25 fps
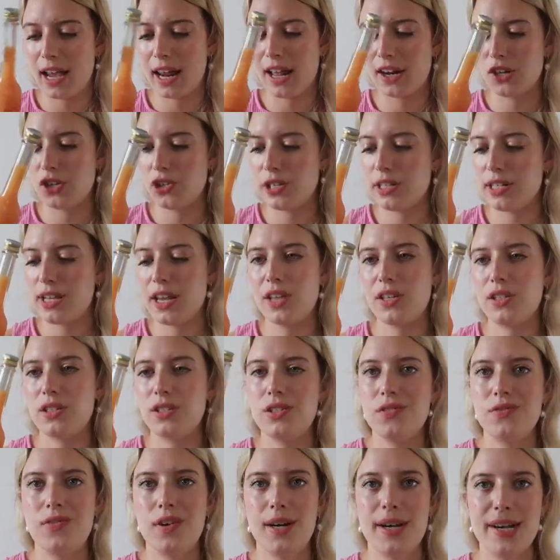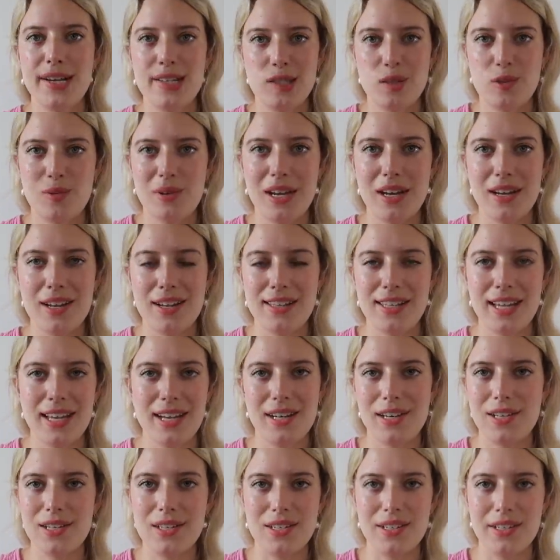It actually tastes very sweet. It's like
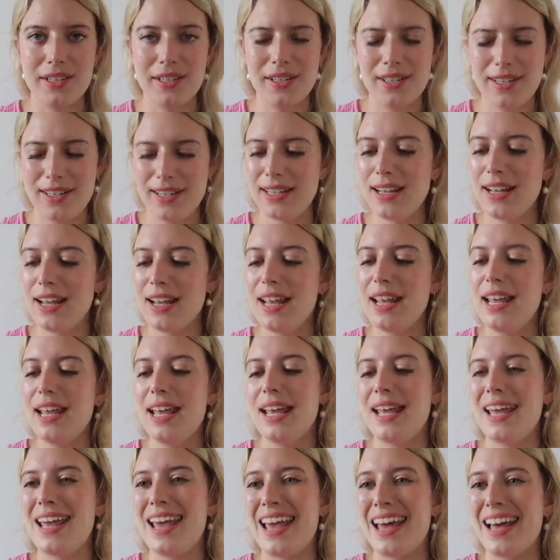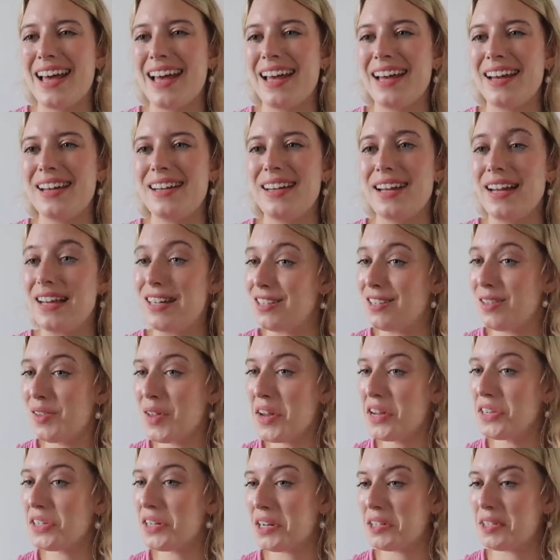a dessert and it's
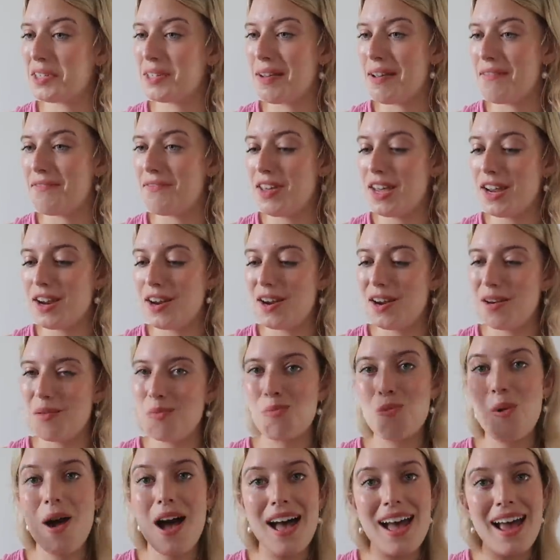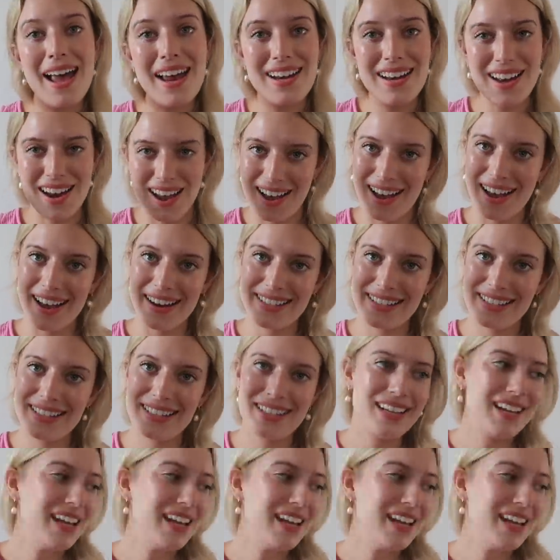delicious. So I figured why not,